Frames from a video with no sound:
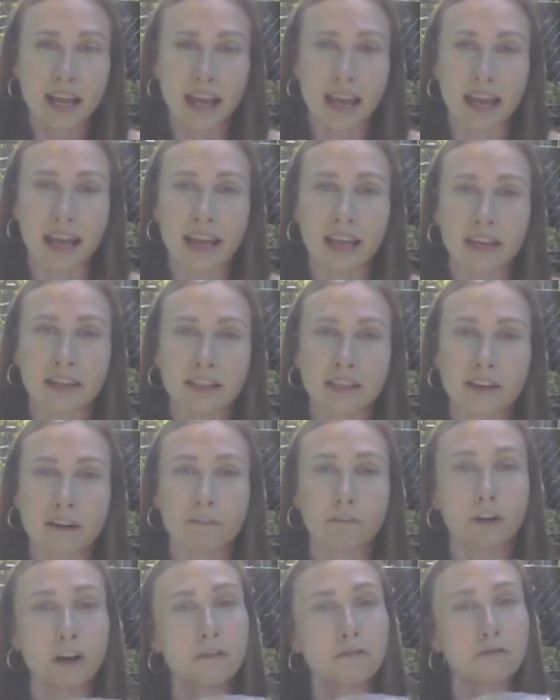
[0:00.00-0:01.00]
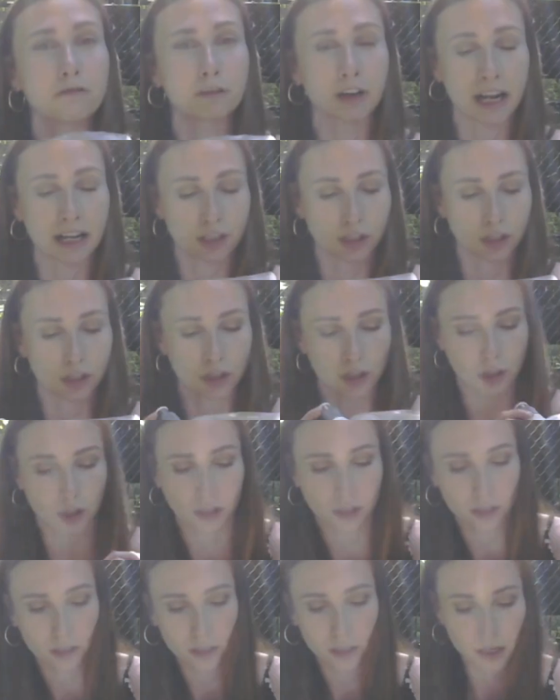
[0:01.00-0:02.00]
and refreshed.
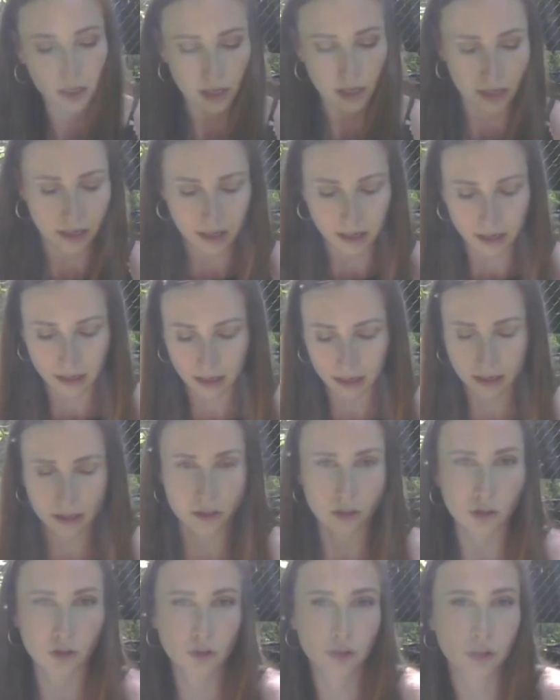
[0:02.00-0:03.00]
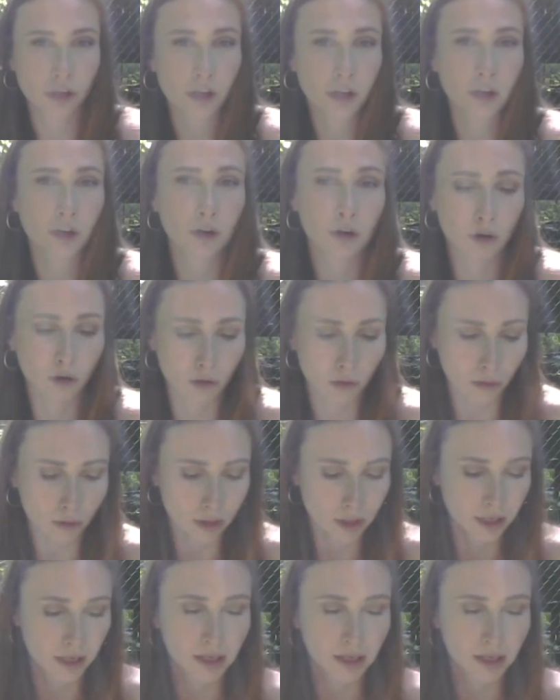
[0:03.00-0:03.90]
So